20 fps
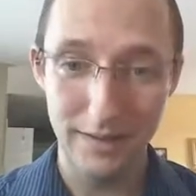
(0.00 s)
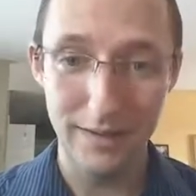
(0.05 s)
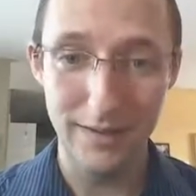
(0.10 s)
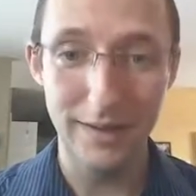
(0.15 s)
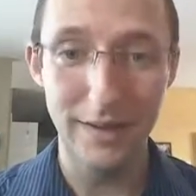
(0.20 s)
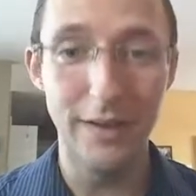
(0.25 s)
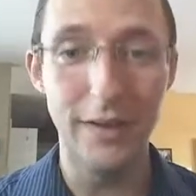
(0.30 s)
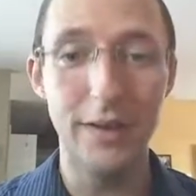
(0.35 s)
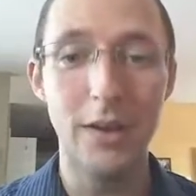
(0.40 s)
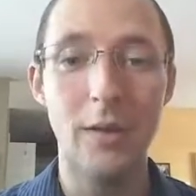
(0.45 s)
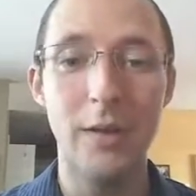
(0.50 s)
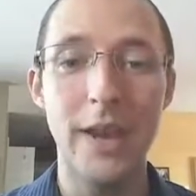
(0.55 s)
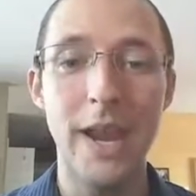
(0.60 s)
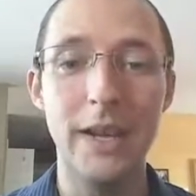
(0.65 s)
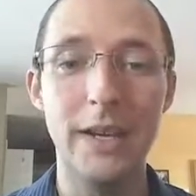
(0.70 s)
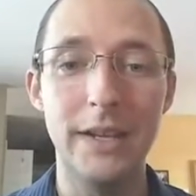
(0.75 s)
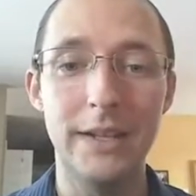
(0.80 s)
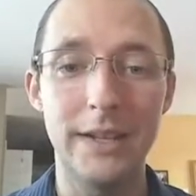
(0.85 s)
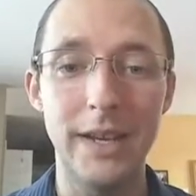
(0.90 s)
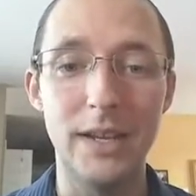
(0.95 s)
There you go.
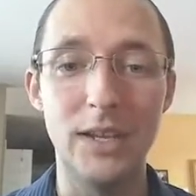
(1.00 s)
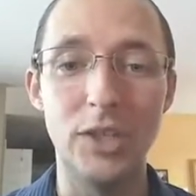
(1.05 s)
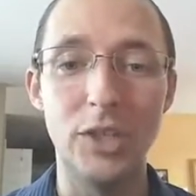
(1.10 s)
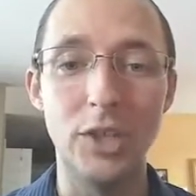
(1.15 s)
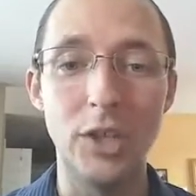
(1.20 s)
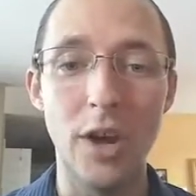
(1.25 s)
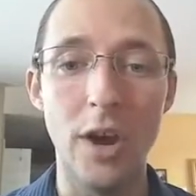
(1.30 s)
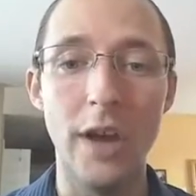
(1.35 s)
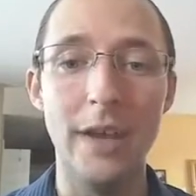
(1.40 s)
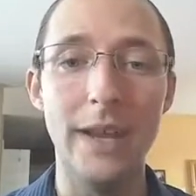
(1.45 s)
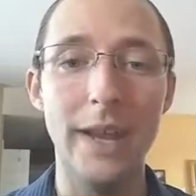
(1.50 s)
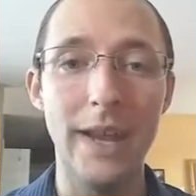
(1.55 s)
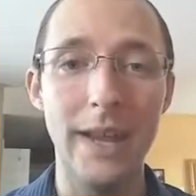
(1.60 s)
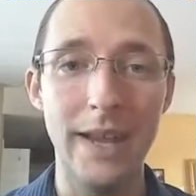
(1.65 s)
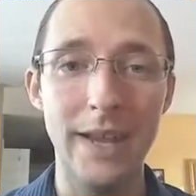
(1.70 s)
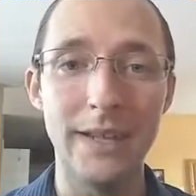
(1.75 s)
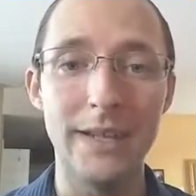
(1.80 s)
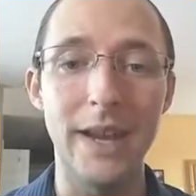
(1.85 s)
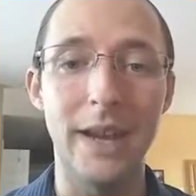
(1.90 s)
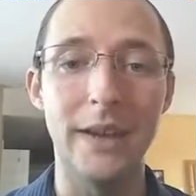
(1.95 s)
Katie says, John
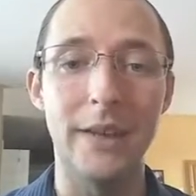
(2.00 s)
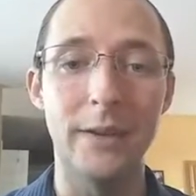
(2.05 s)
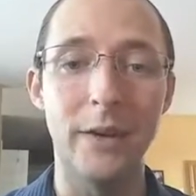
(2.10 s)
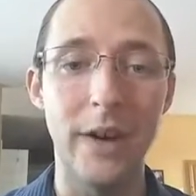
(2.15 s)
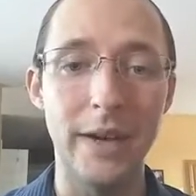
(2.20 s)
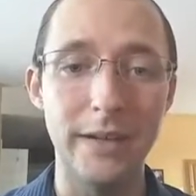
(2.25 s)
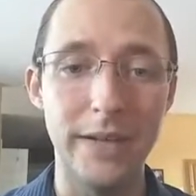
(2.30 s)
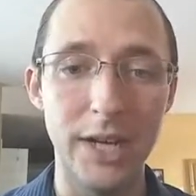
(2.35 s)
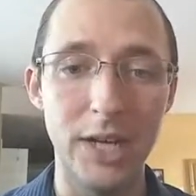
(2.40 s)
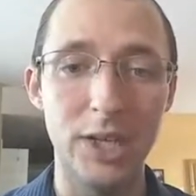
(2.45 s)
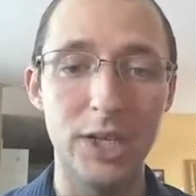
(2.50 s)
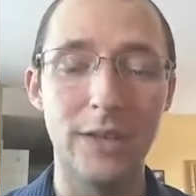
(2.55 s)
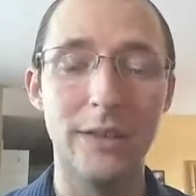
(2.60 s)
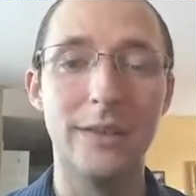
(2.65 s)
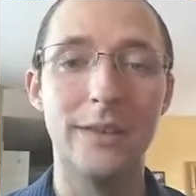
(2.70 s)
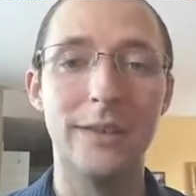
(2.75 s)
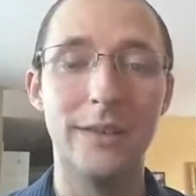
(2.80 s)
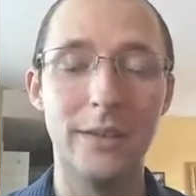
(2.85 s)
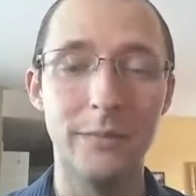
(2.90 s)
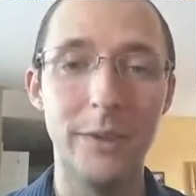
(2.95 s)
is another
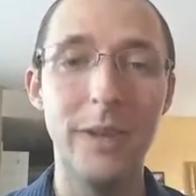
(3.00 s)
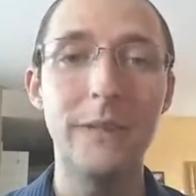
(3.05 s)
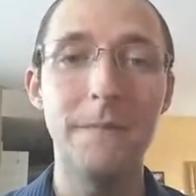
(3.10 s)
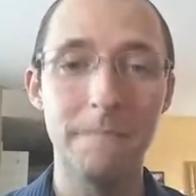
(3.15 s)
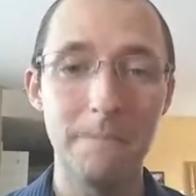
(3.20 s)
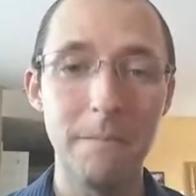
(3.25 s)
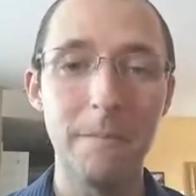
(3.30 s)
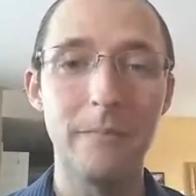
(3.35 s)
addiction to me.